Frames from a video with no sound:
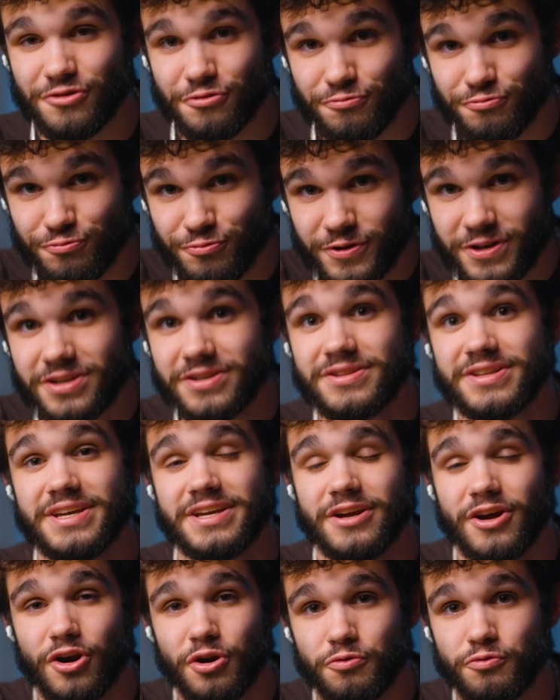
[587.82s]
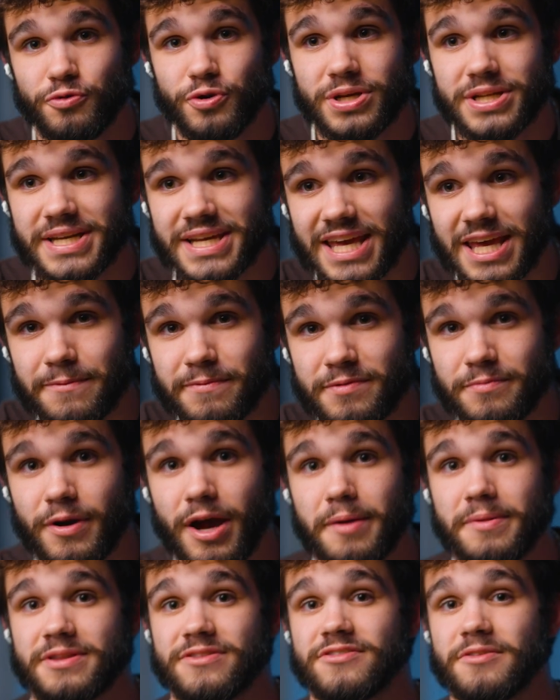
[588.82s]
to really, really keep in
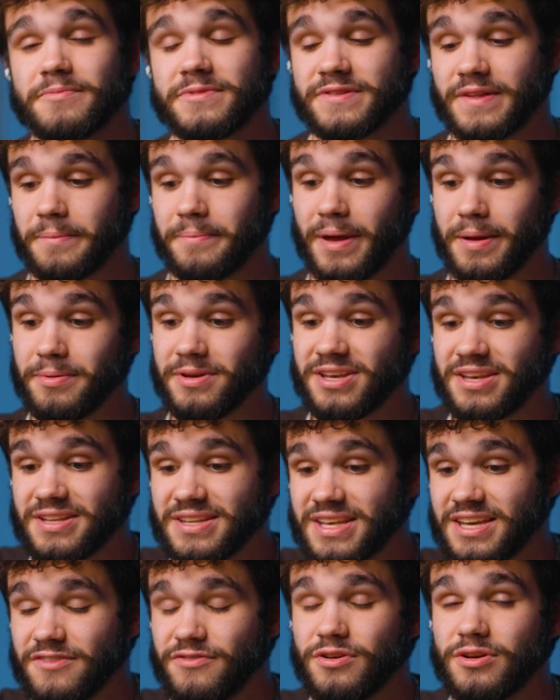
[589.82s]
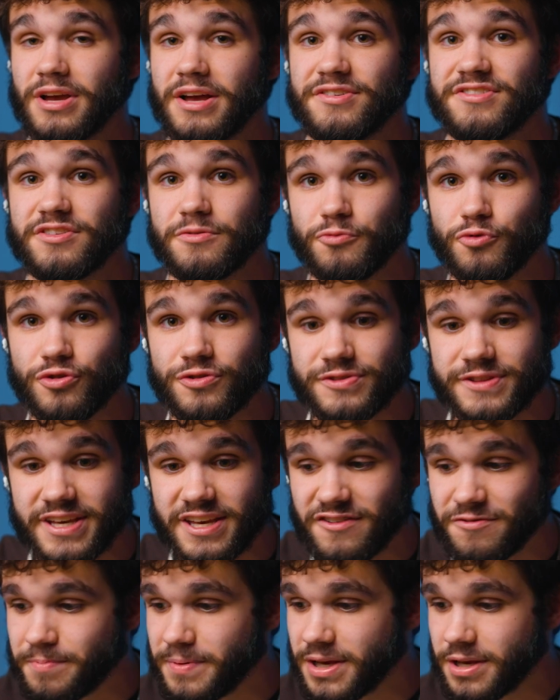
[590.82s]
mind and something that maybe can give you guys some
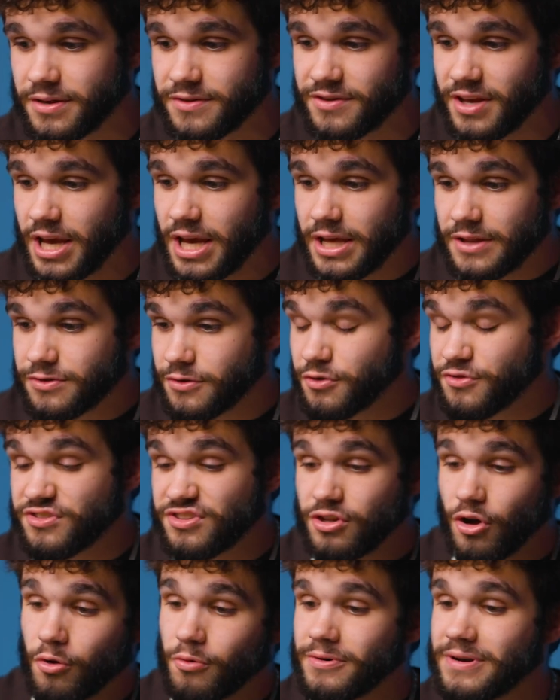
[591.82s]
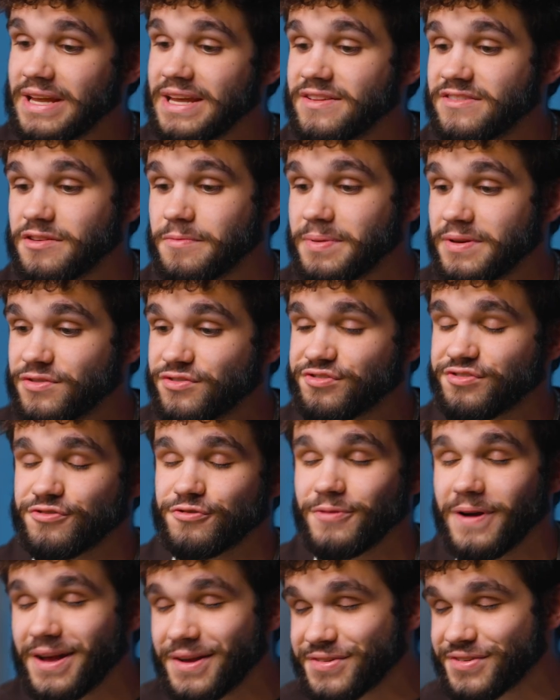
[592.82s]
relief because there's no need to be
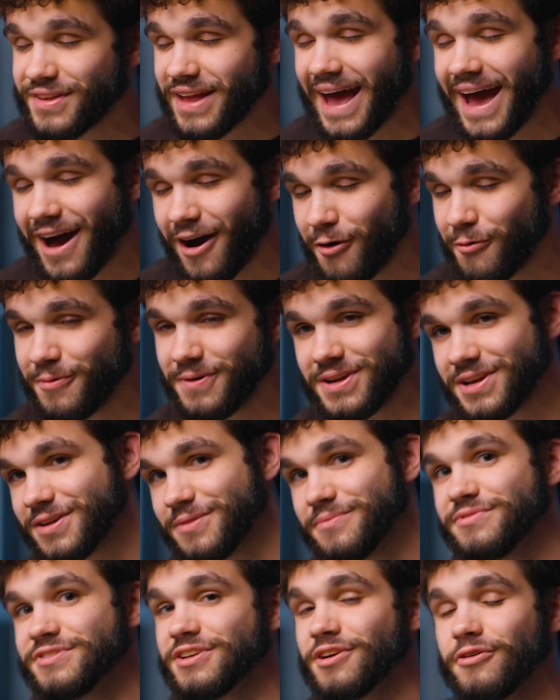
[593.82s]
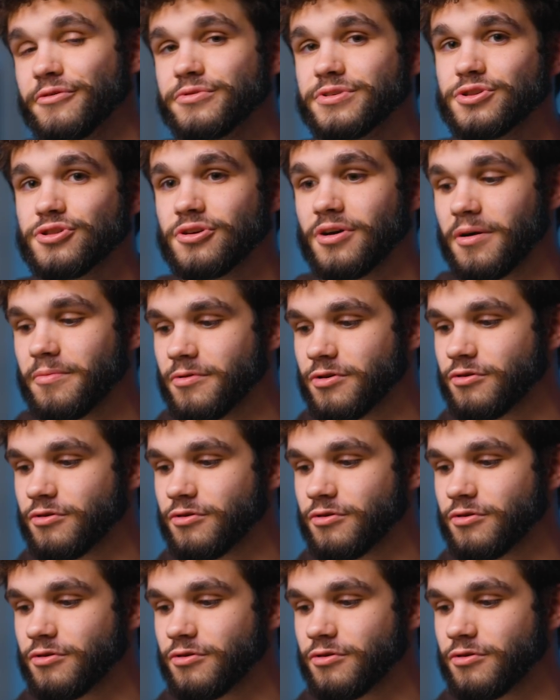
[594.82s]
stressed out when it comes to coding job